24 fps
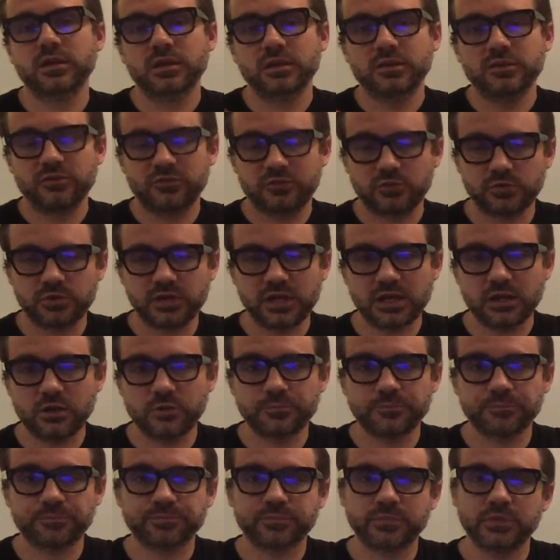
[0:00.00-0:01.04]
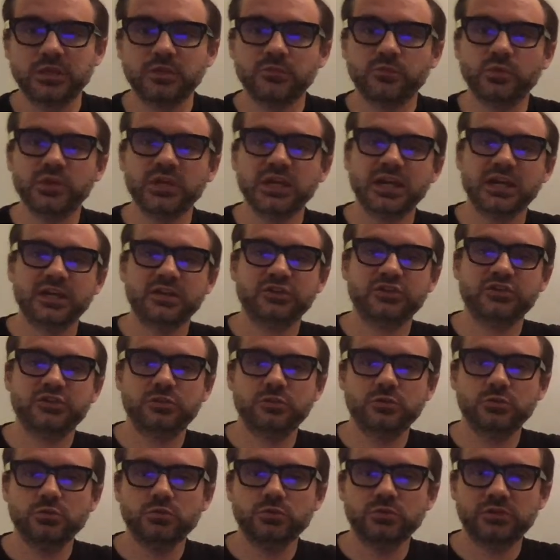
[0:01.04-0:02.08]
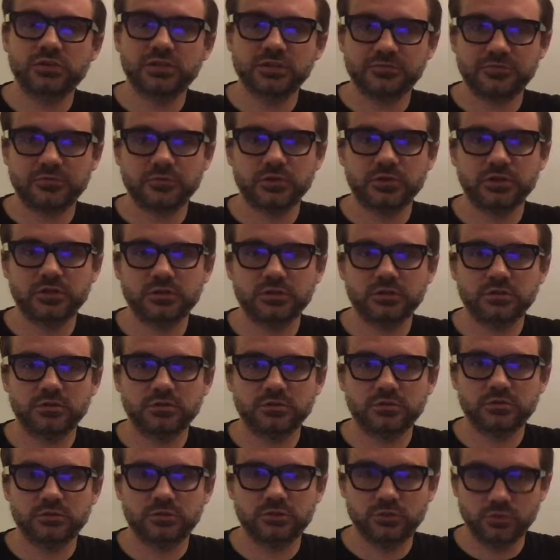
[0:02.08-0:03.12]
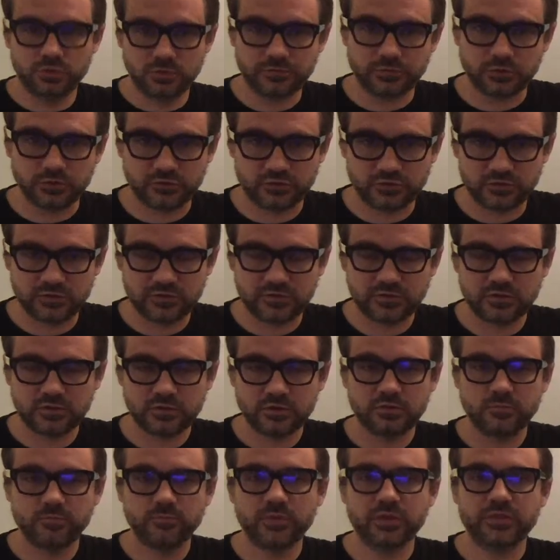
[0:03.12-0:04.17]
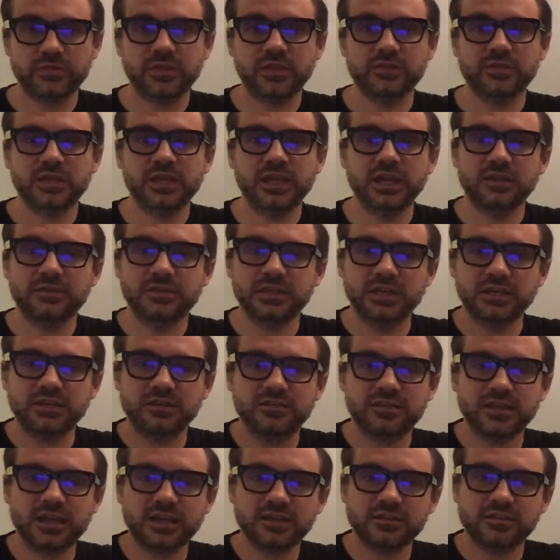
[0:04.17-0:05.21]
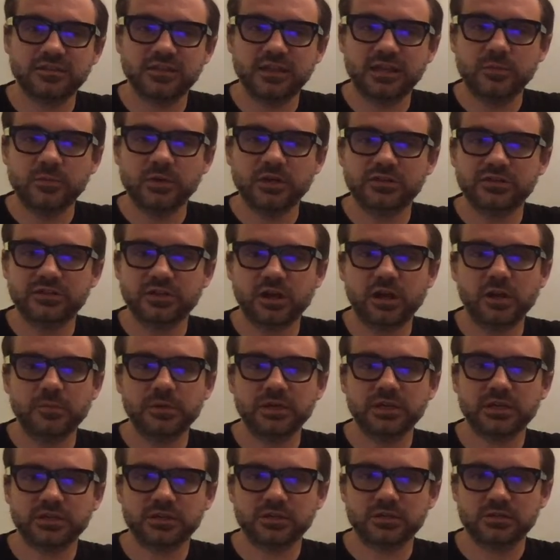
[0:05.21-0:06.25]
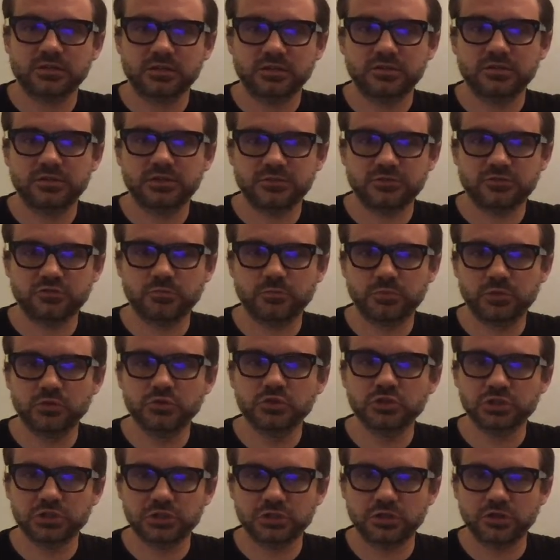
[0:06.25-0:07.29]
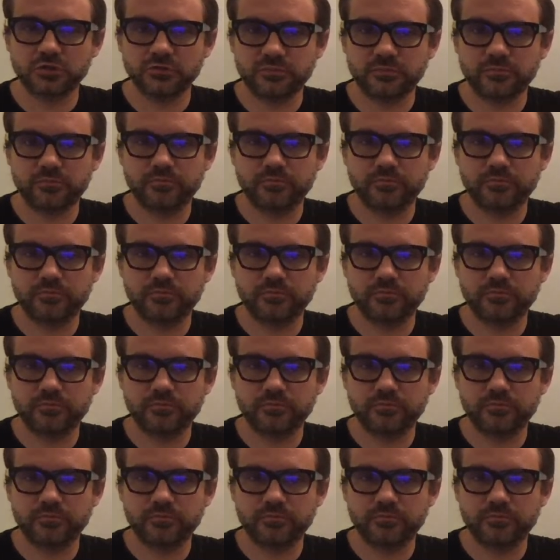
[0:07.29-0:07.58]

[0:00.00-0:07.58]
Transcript: So now, if we had two different universes, but that they had the exact same atomic distribution of